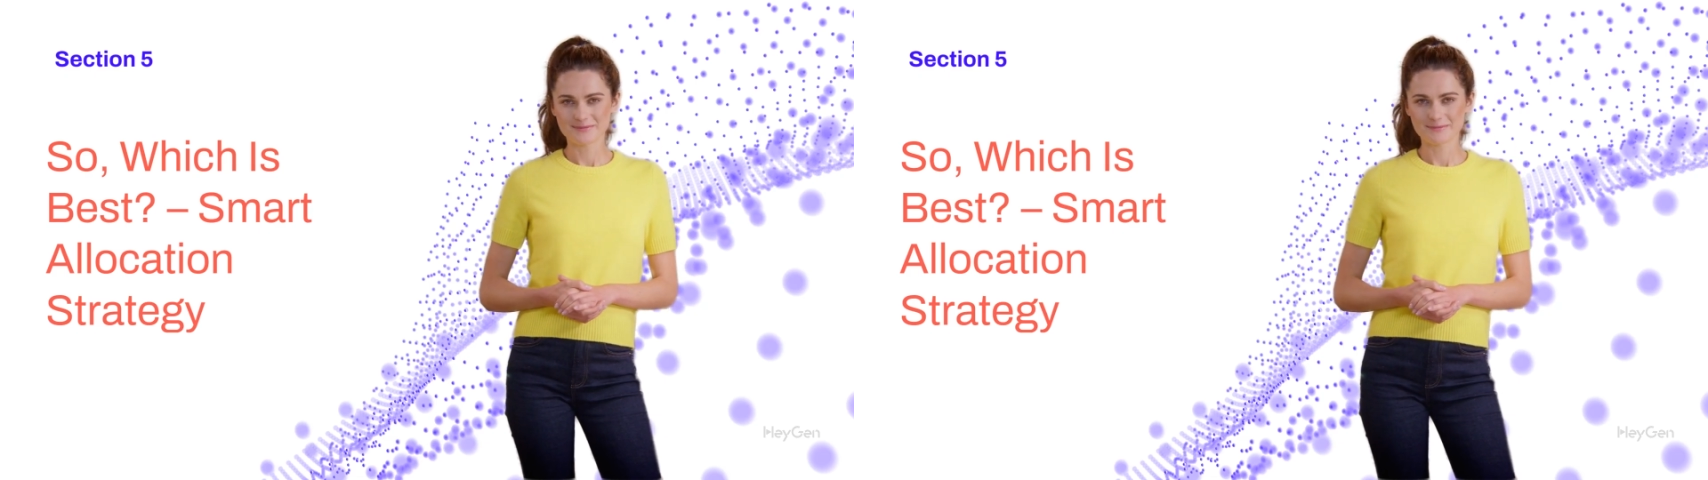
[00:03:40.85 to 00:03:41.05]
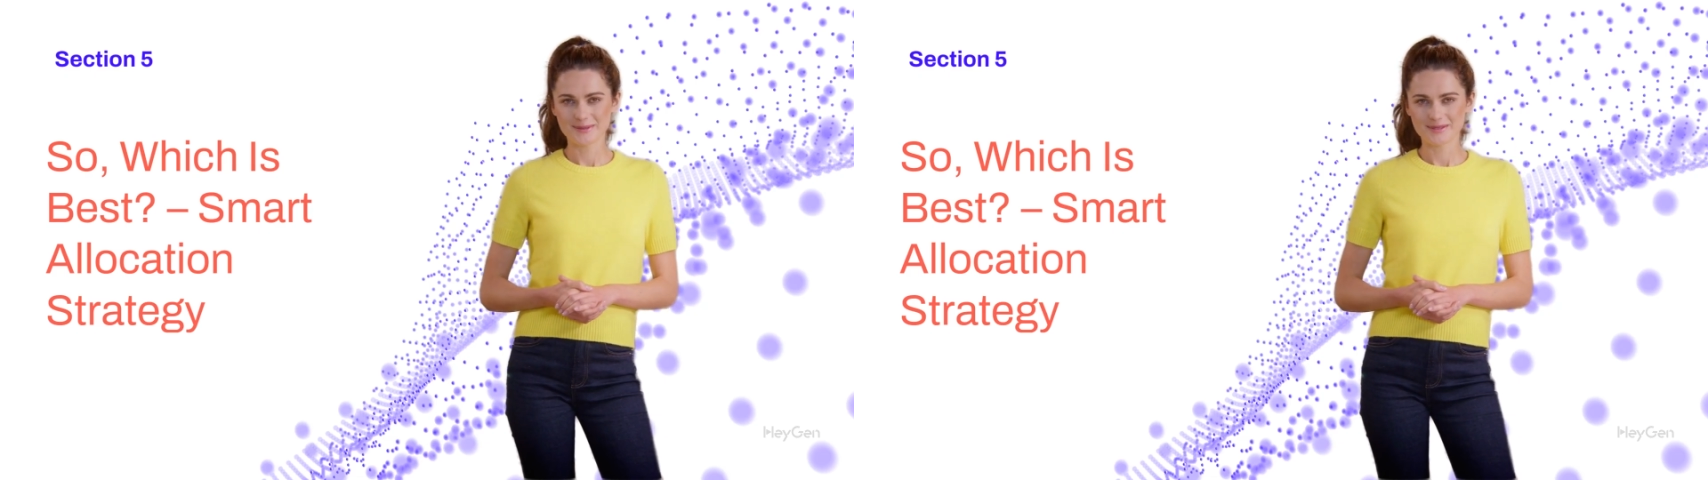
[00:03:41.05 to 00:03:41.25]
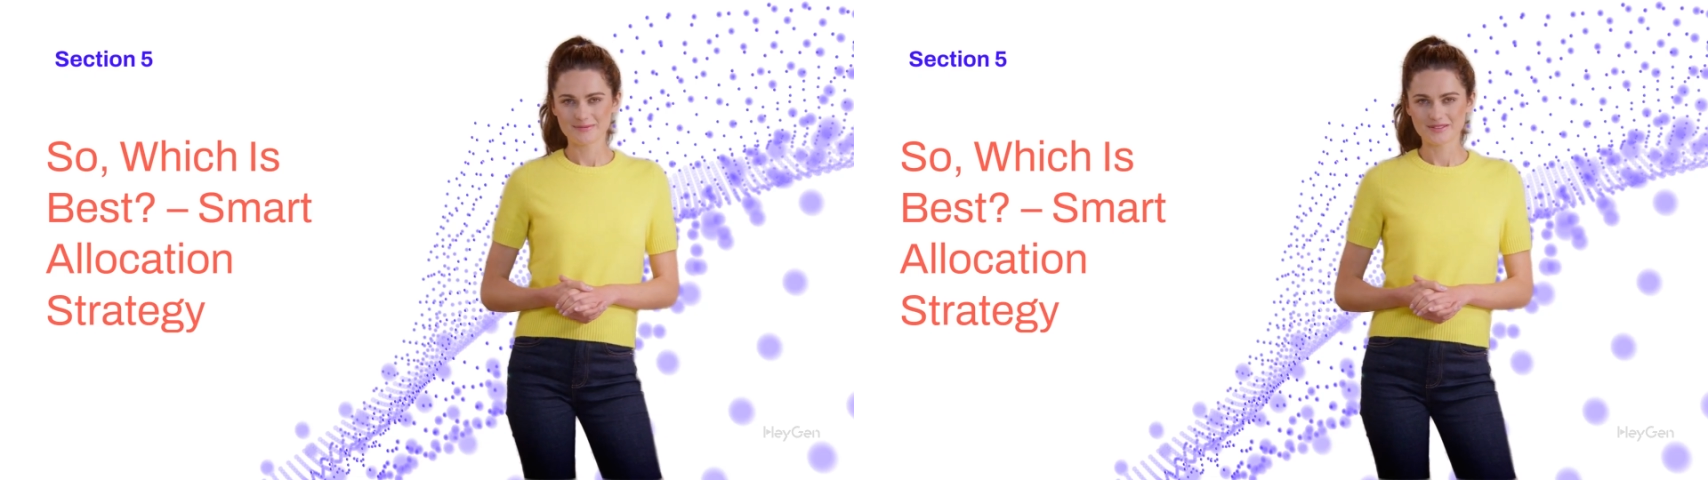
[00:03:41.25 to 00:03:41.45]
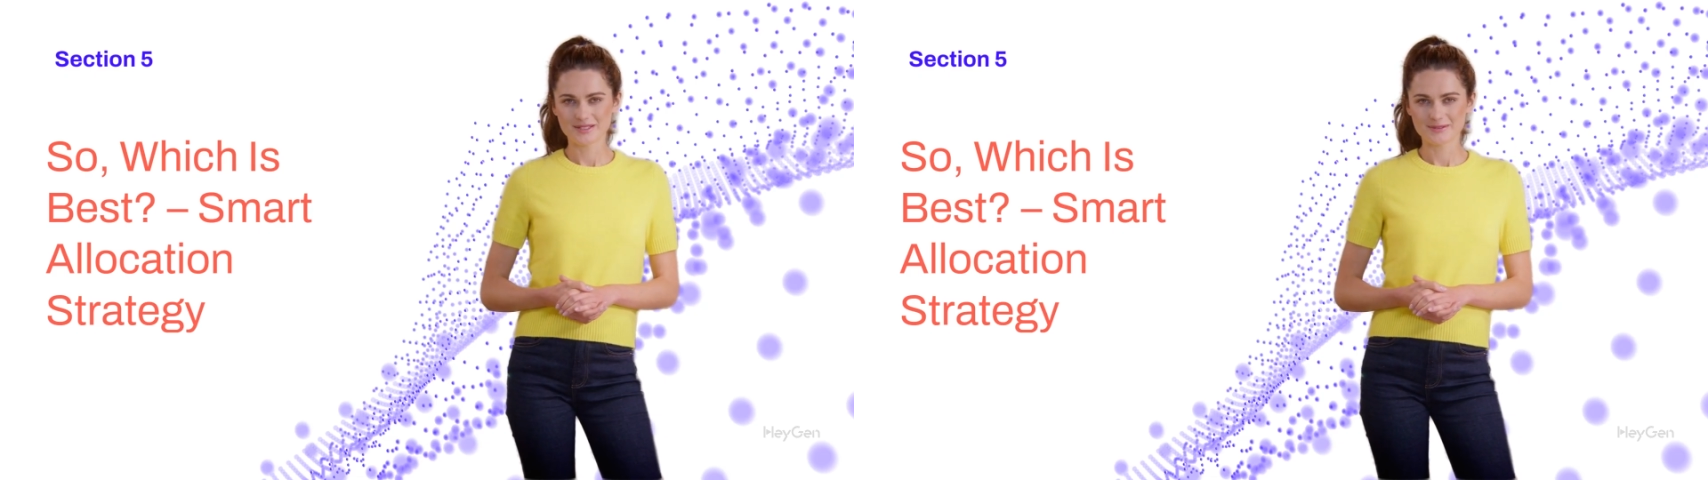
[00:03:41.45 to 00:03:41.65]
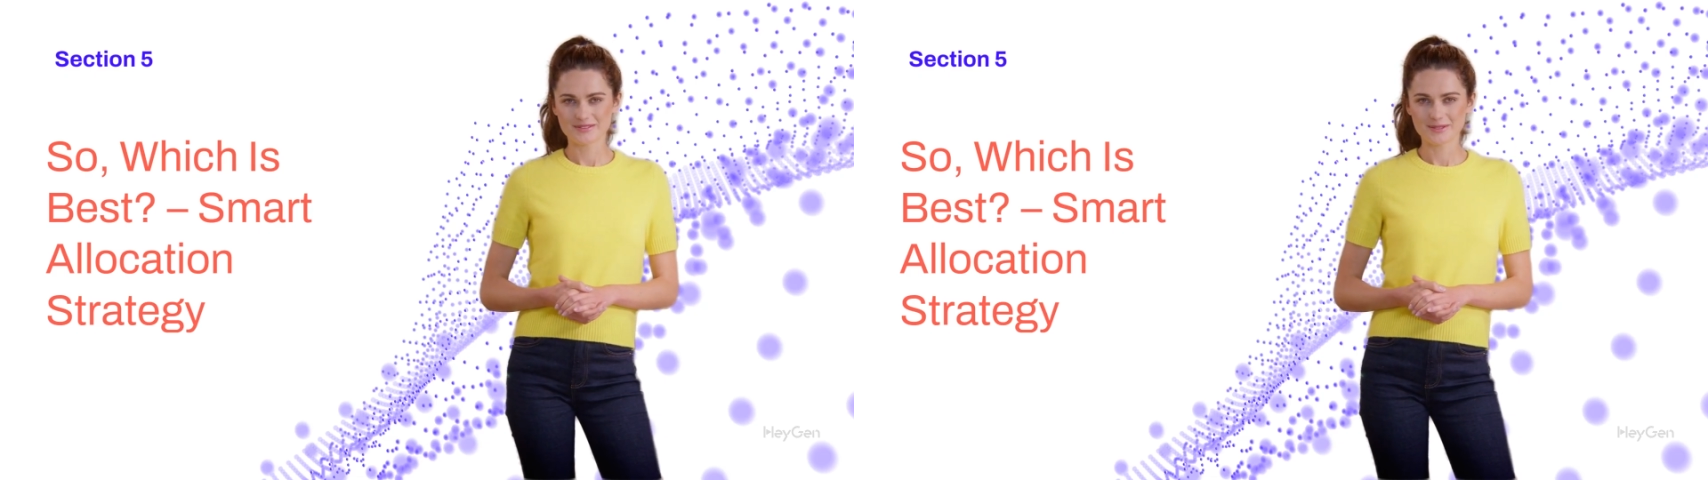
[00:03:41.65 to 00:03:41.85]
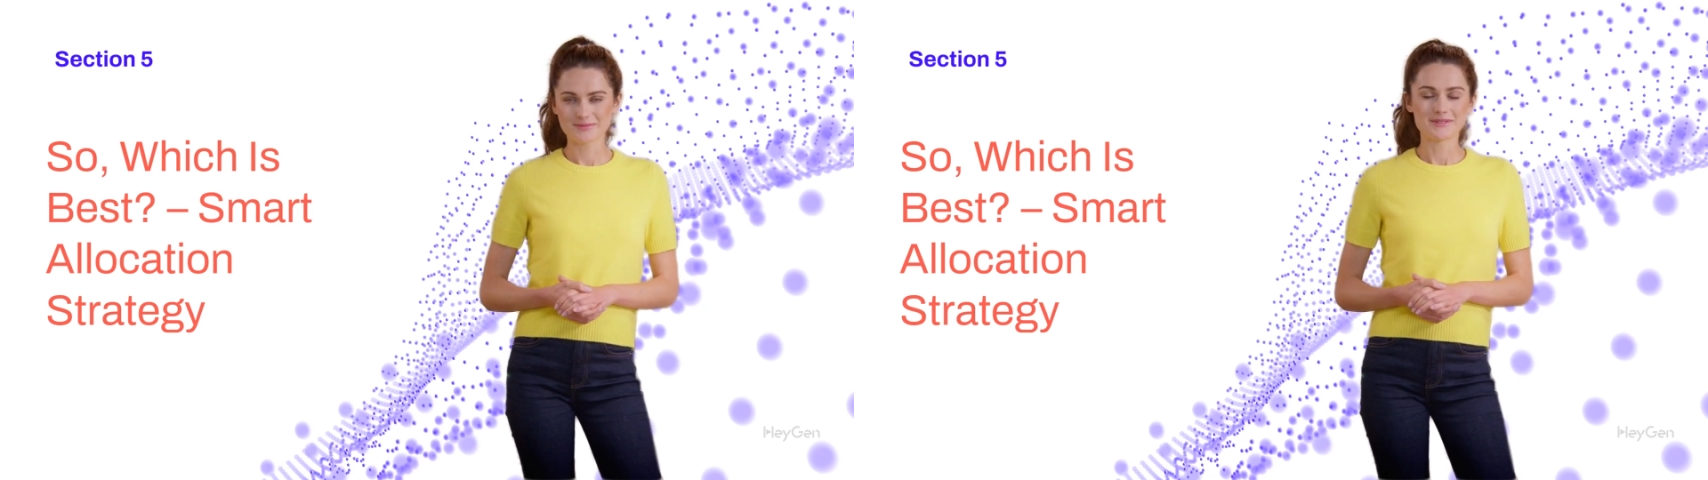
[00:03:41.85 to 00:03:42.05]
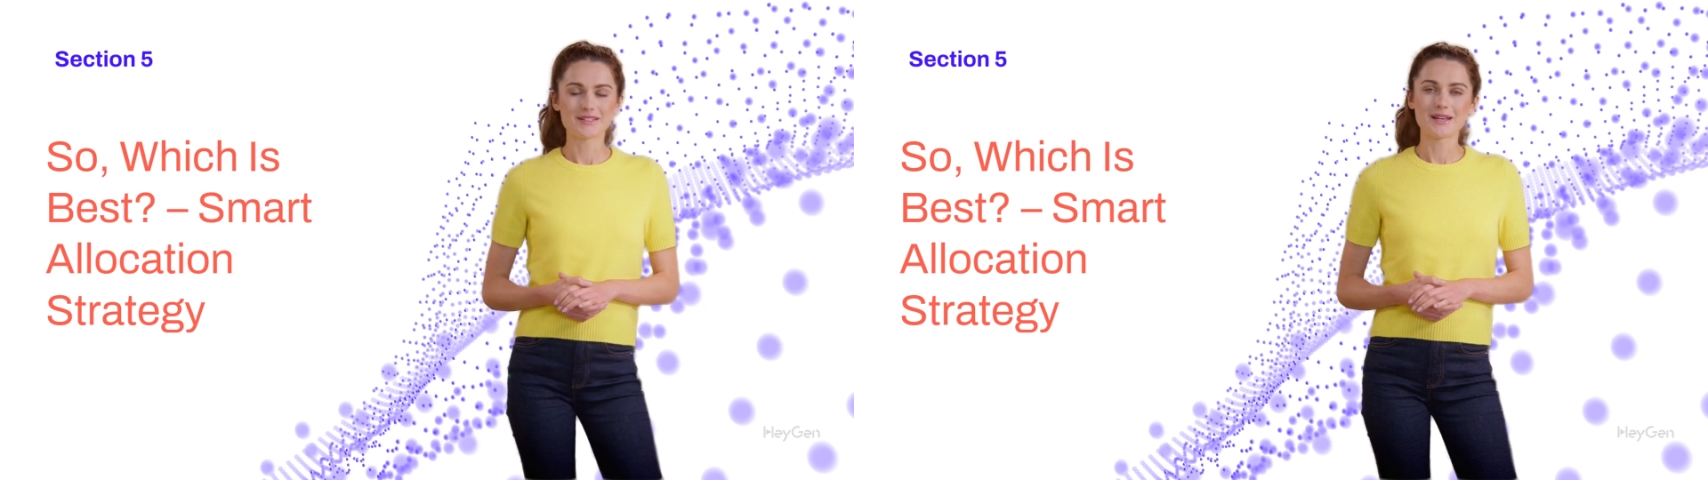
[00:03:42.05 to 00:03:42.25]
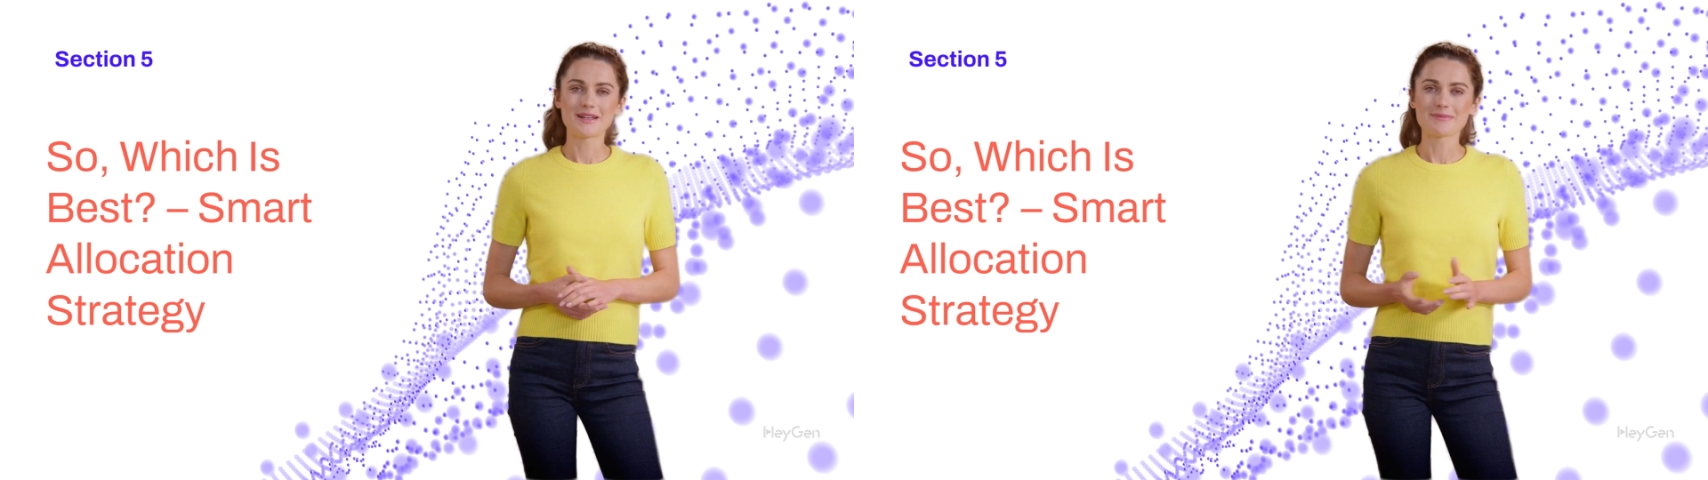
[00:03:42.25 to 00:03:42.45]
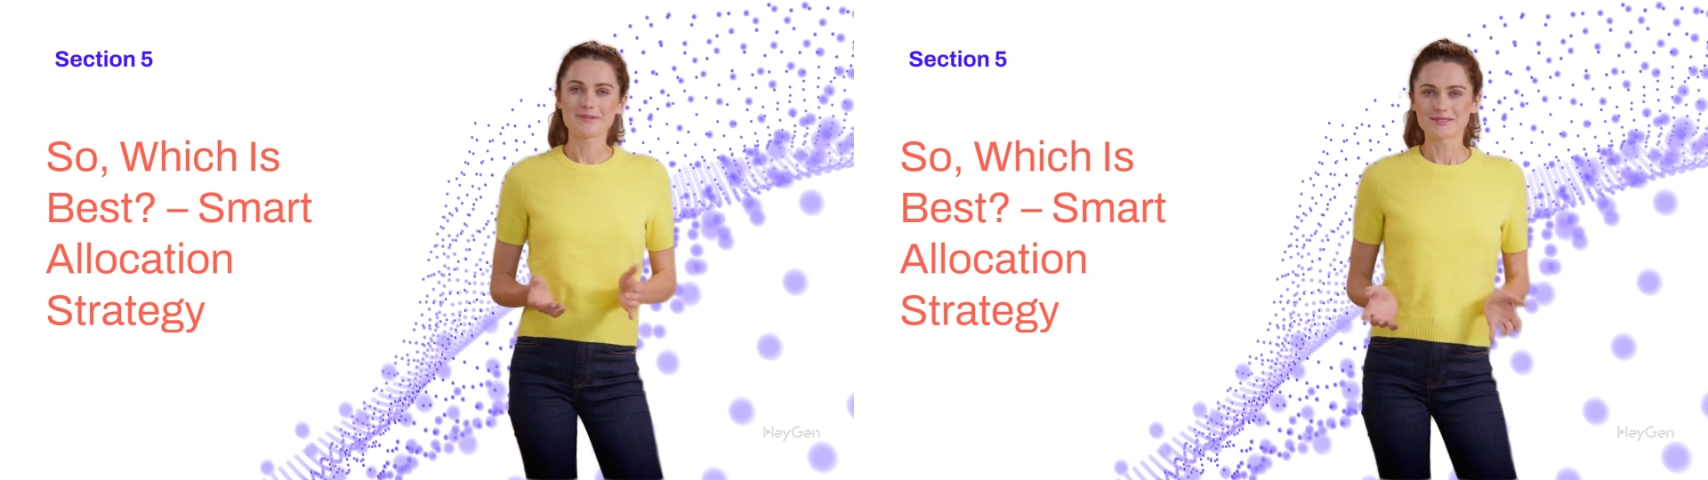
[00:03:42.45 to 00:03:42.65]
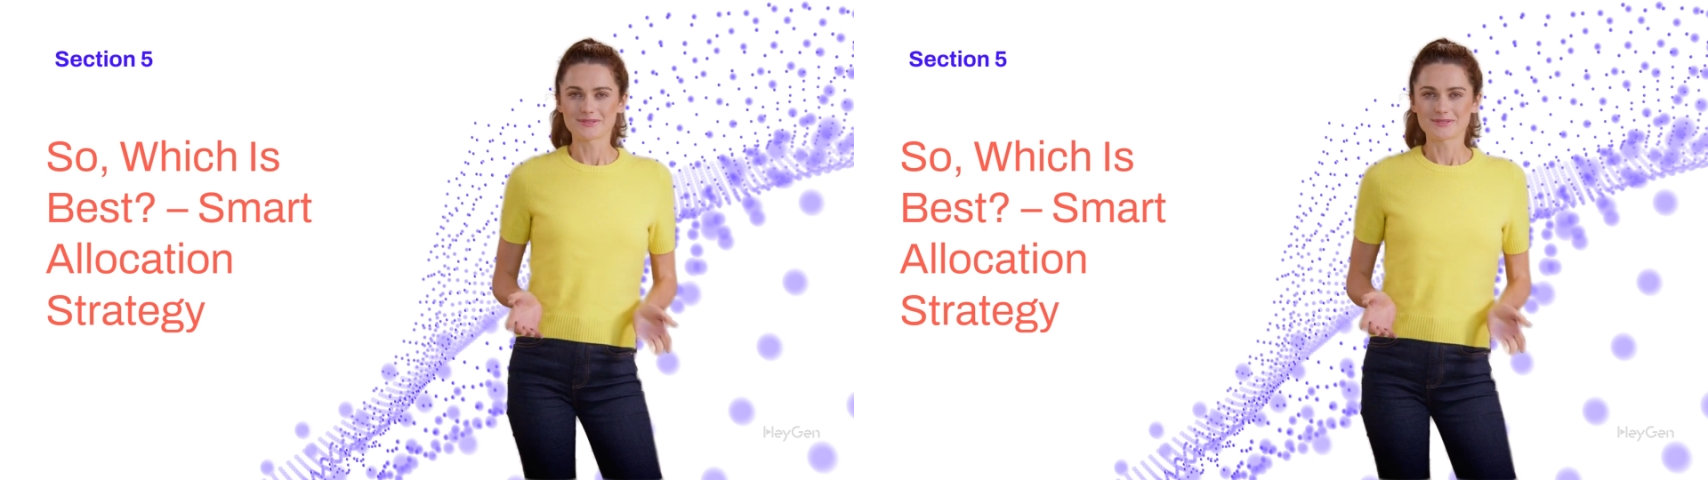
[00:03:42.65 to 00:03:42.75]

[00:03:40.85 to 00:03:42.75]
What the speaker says: better returns over time.